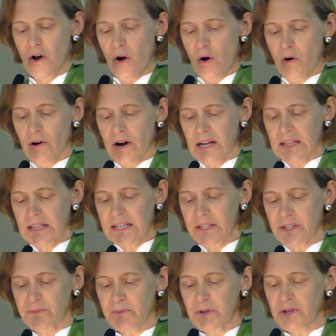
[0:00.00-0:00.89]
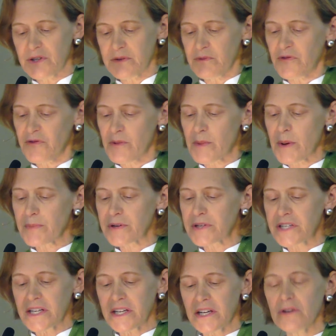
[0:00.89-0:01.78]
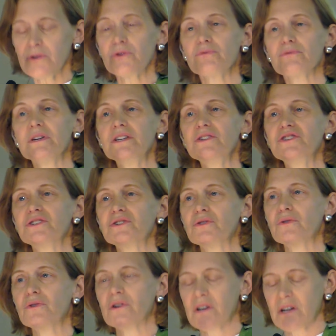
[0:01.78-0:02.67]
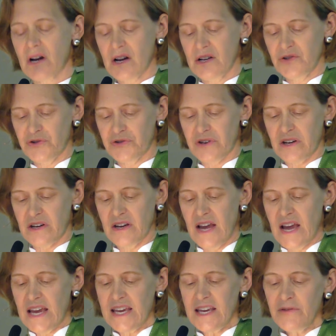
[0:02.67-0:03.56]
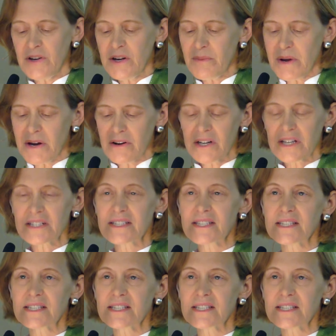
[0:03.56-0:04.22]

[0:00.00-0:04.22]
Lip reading: or at least Muslims from a particular region or a country. Even American